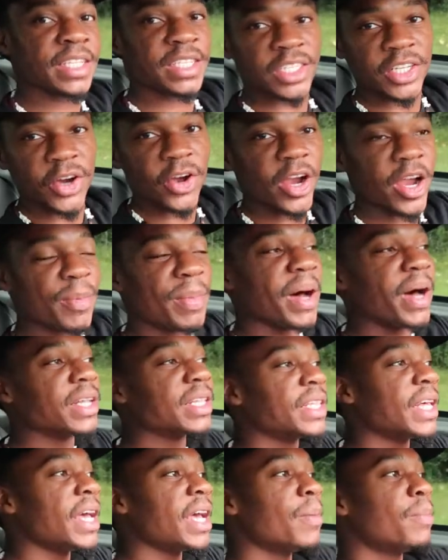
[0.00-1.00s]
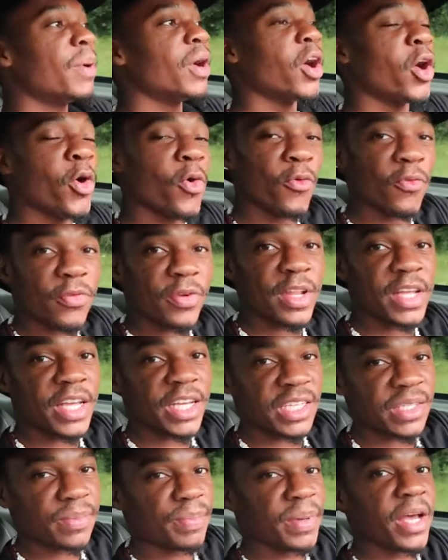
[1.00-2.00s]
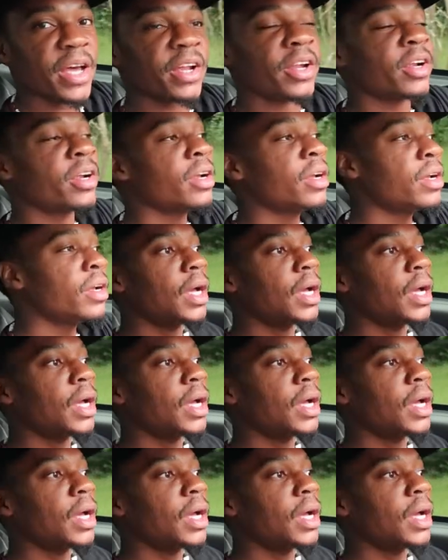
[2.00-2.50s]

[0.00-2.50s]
sorry about that, but hopefully it's better.